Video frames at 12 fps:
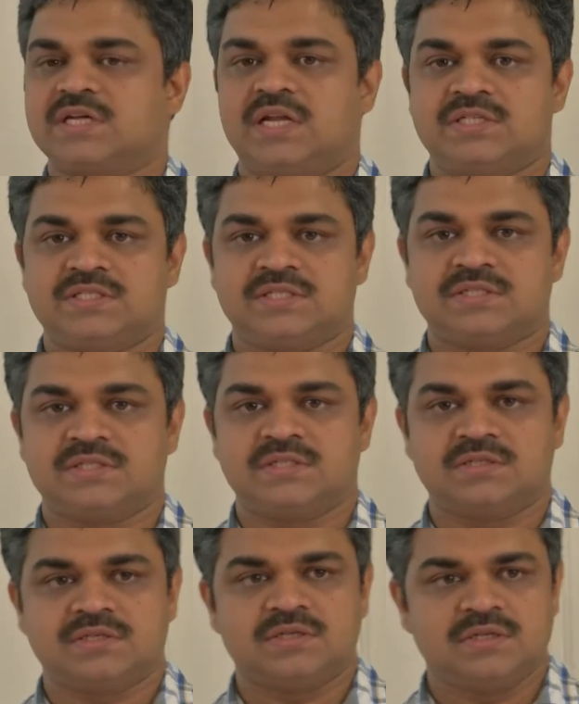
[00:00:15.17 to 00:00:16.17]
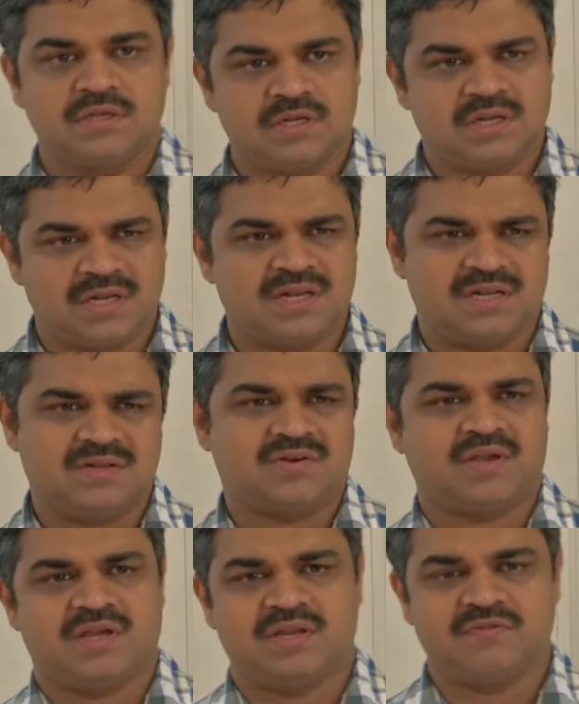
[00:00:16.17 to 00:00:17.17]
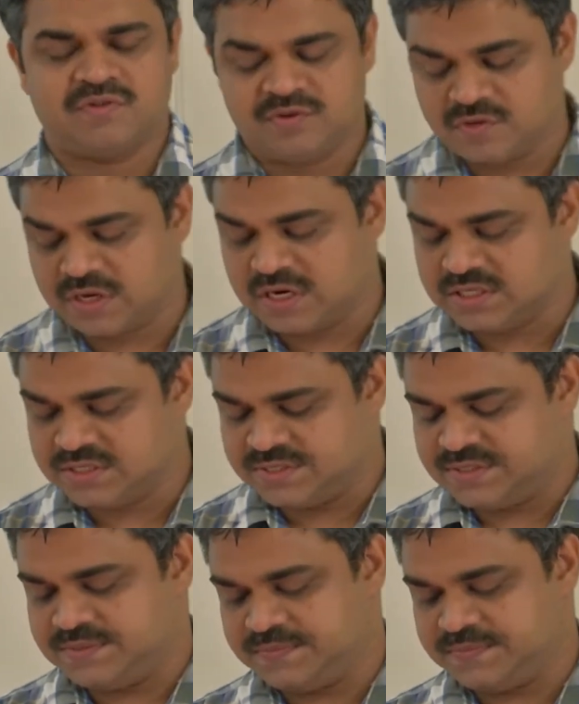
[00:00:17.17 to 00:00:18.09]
class. Okay, none of the classes.